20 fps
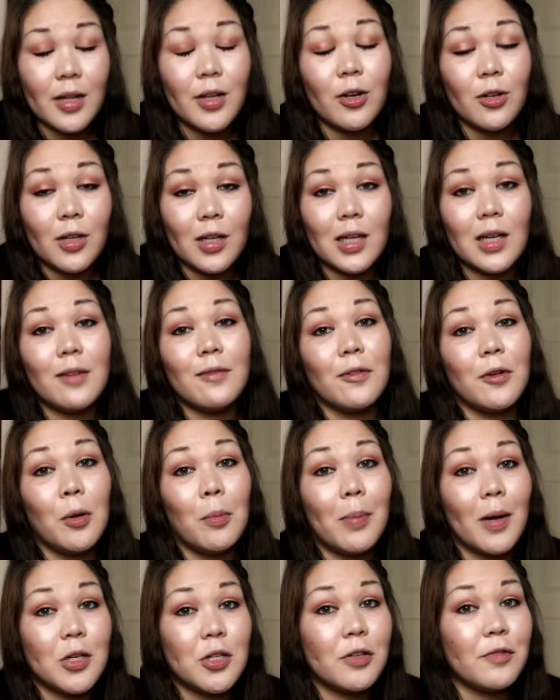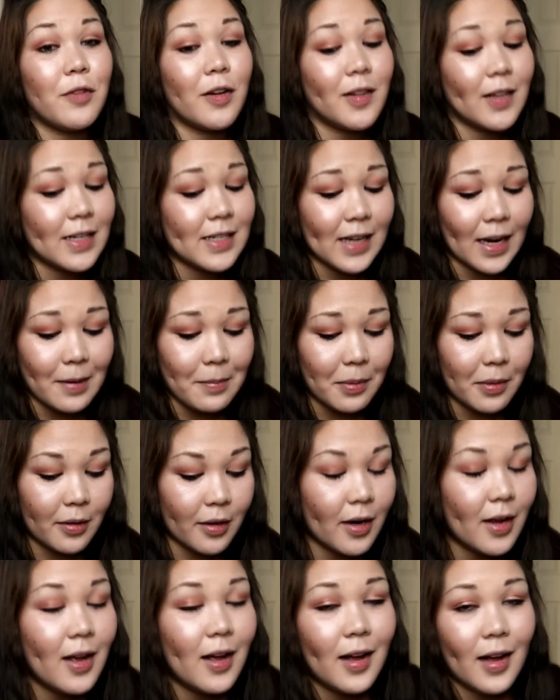and you're looking for a budget-friendly
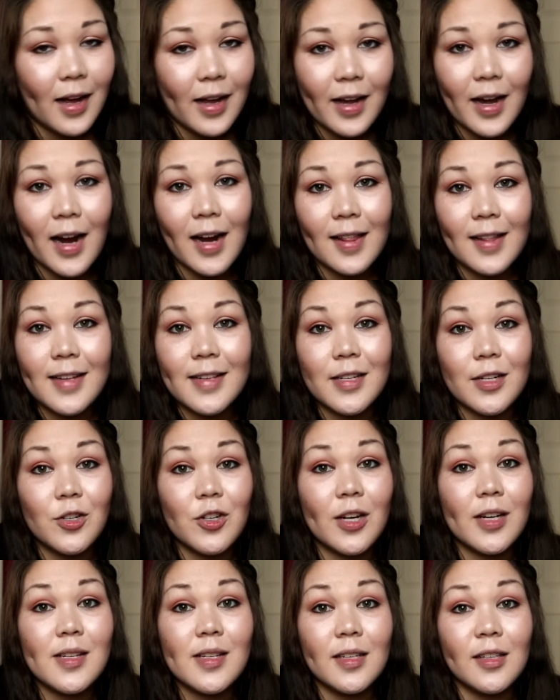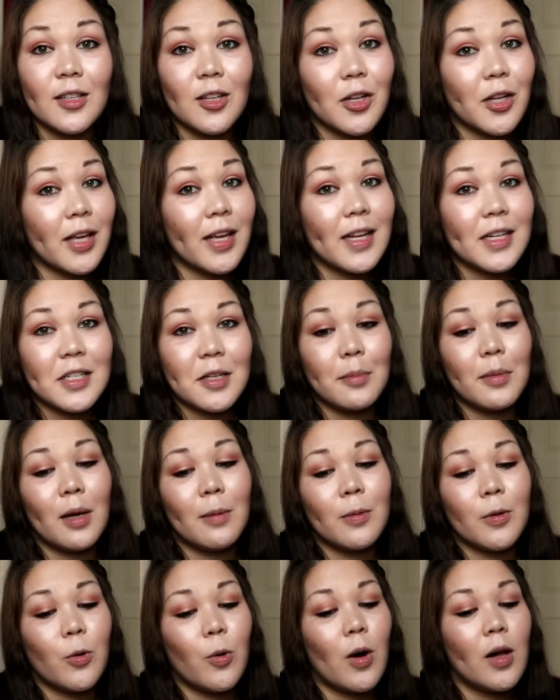diaper, I highly suggest looking into
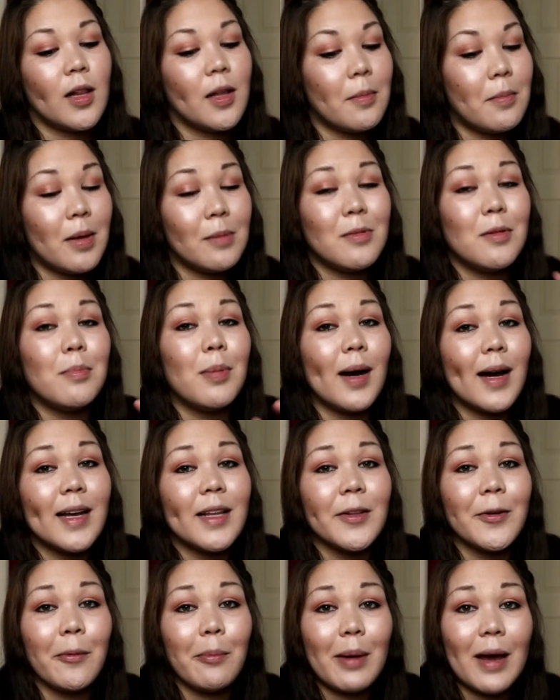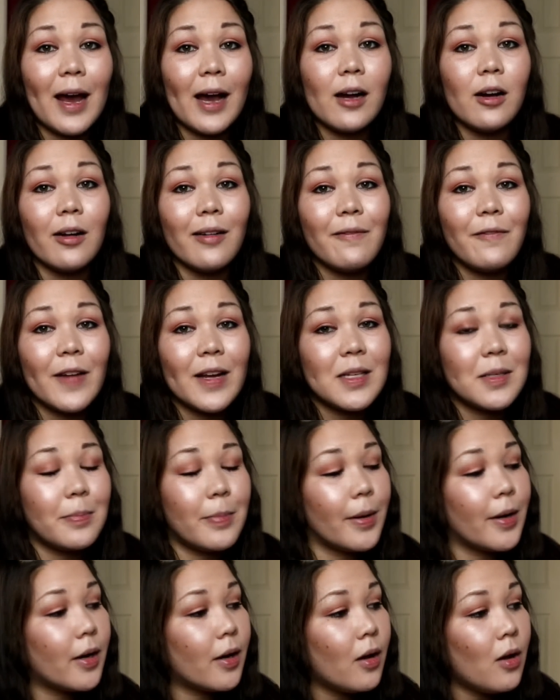Mama Koala, maybe buying their pack on
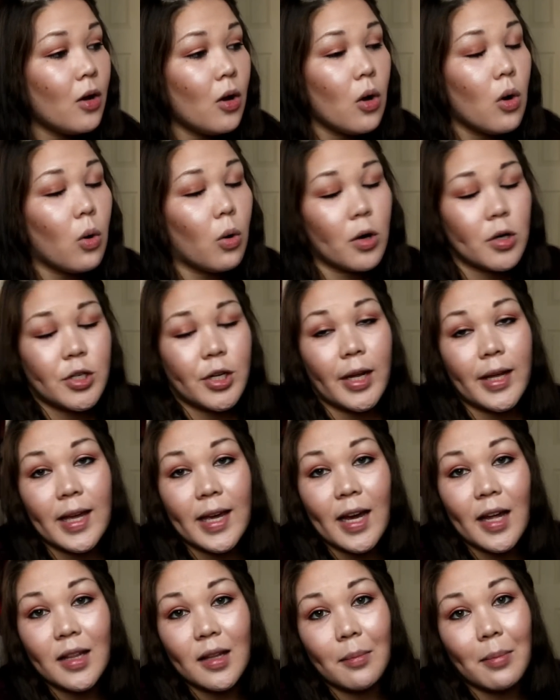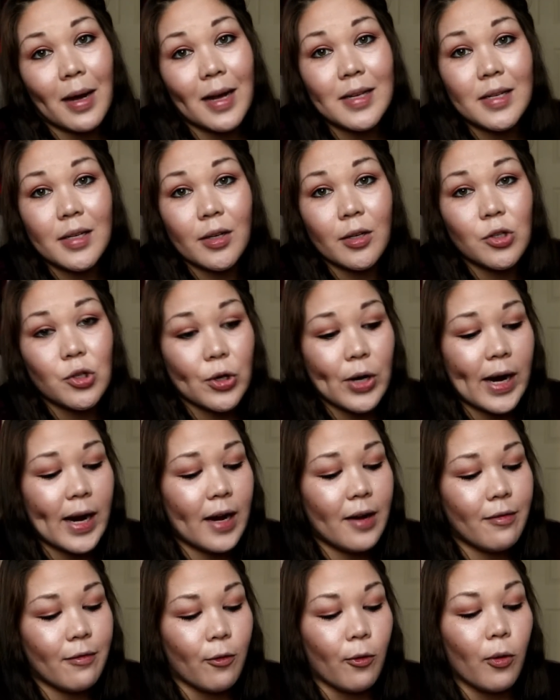Facebook, or checking out the buy-sell
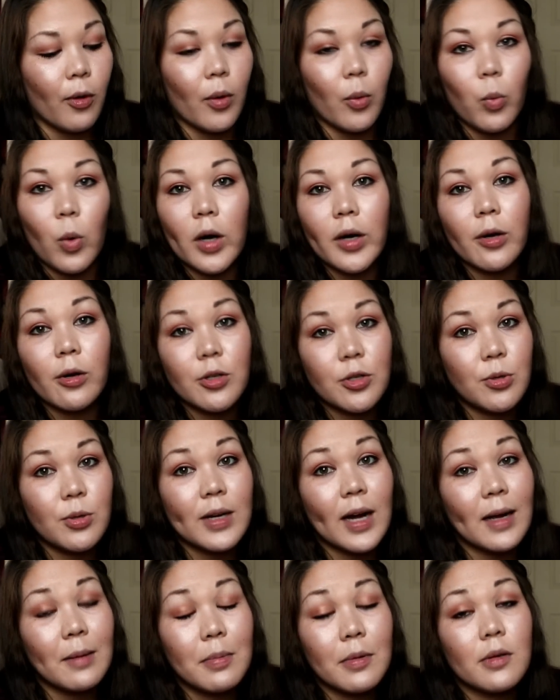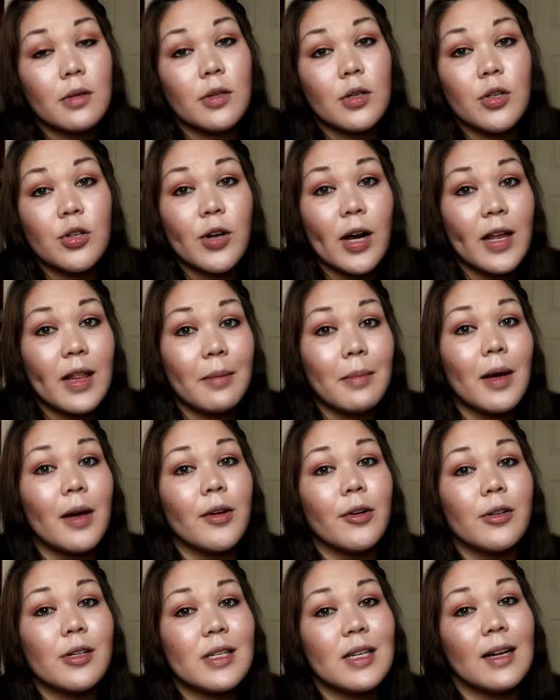trade for 1 or 2 diapers to try them
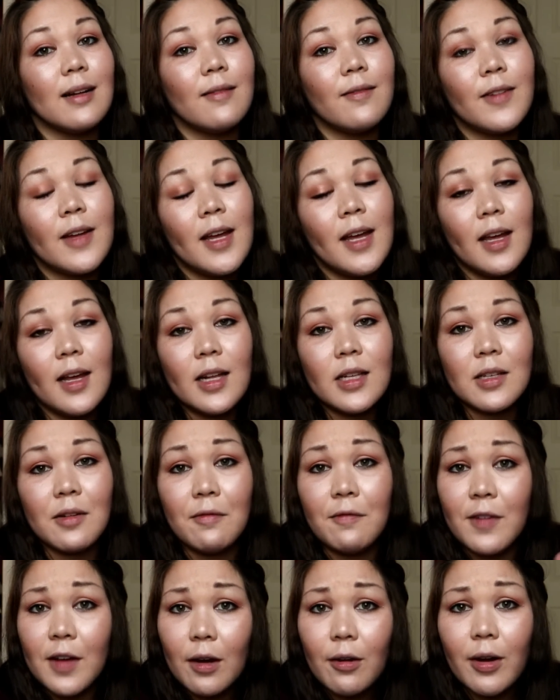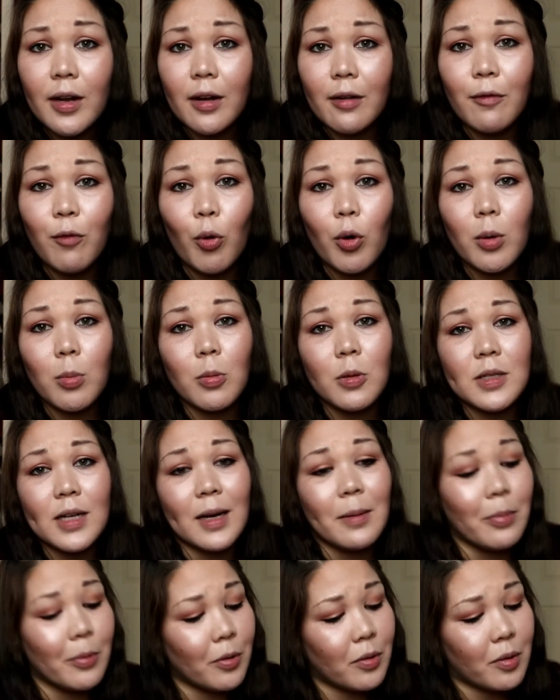out yourself. It's a very affordable
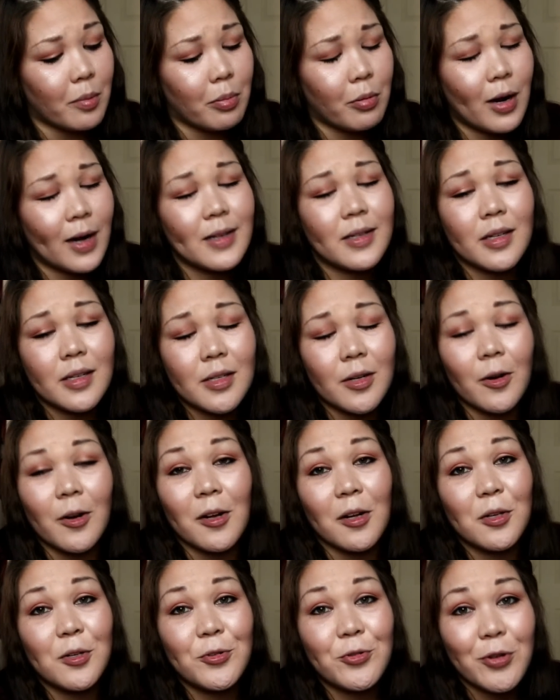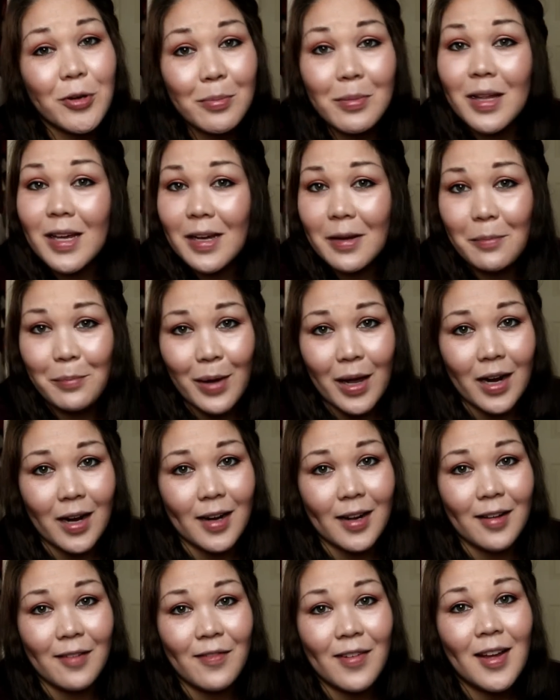diaper. The prices are extremely
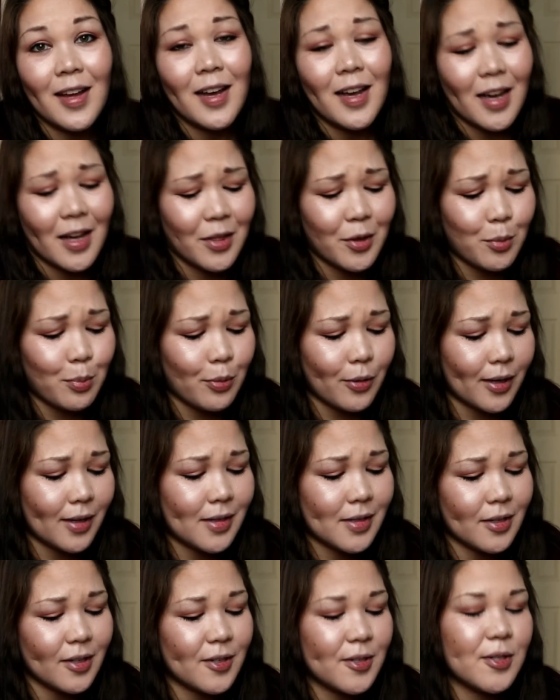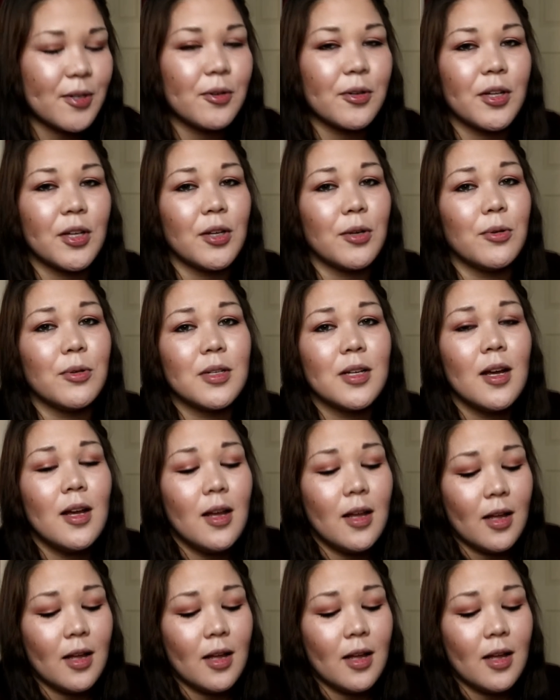competitive, and the prints are so cute.